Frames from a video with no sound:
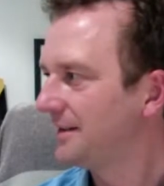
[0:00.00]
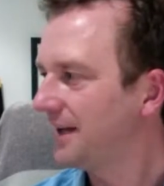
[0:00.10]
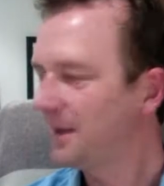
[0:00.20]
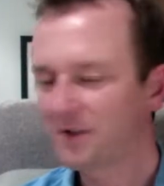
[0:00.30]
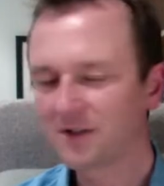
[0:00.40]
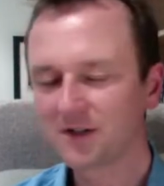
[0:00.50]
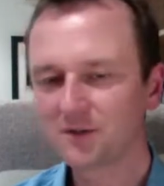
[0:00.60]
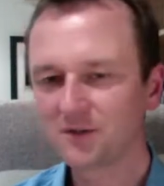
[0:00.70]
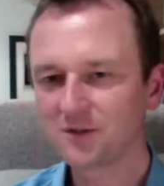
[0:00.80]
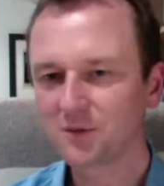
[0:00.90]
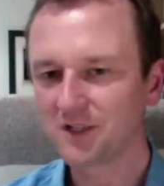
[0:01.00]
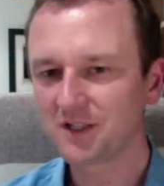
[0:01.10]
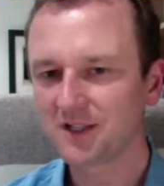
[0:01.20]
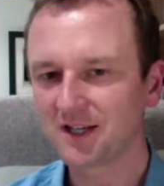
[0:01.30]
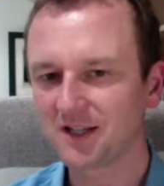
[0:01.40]
Episode
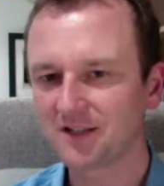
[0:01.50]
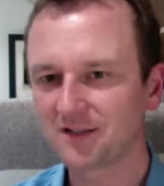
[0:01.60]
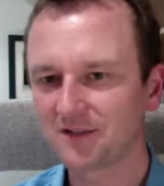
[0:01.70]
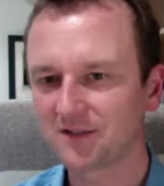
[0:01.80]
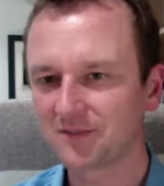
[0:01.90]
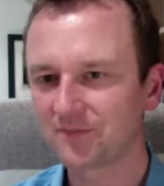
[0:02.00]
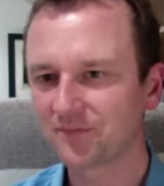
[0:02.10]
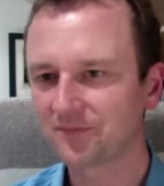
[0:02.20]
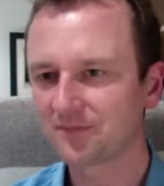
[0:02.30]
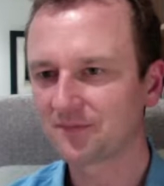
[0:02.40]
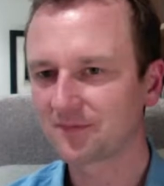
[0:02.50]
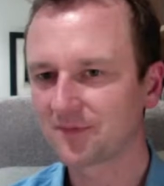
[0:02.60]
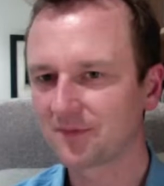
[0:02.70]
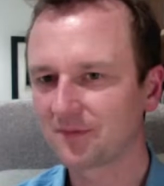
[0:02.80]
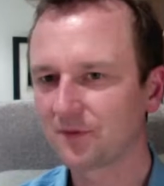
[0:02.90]
28.
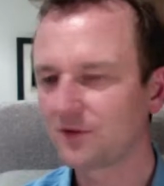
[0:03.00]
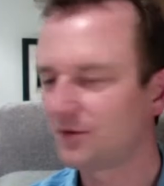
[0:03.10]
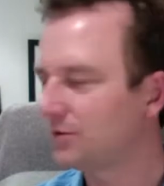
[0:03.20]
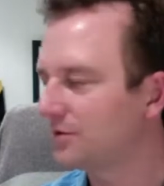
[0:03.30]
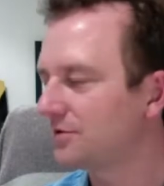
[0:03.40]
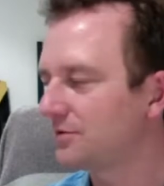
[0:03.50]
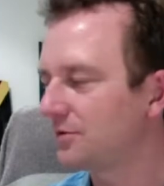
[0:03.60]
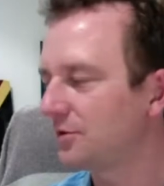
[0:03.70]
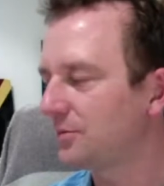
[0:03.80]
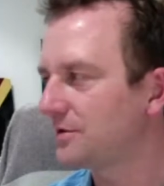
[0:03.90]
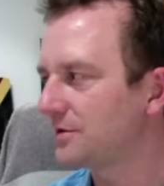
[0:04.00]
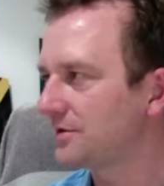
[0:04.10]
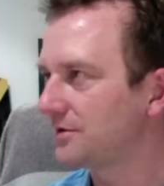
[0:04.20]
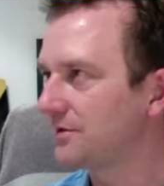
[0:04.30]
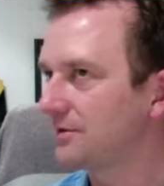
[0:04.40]
What's your
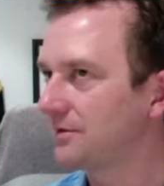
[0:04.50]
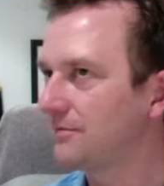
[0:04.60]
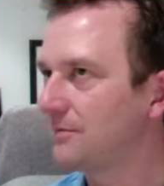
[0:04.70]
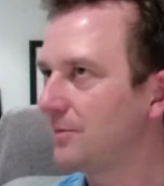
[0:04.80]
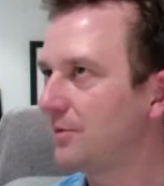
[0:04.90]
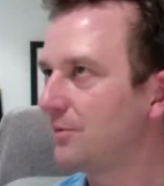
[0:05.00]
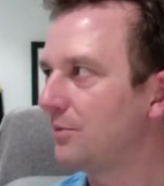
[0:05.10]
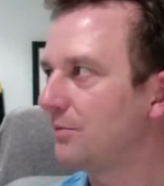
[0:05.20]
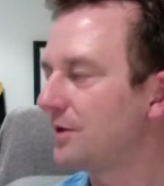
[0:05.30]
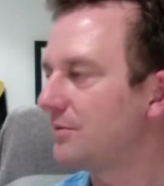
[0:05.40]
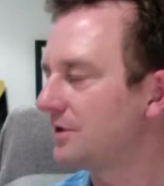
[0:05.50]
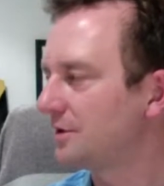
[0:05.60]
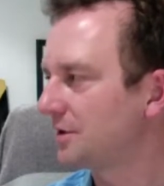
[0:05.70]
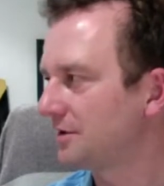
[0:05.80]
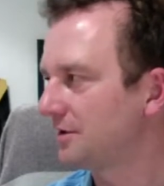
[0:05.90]
most memorable
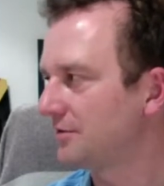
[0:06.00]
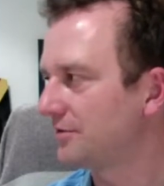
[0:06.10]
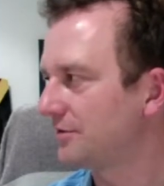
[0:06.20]
moment of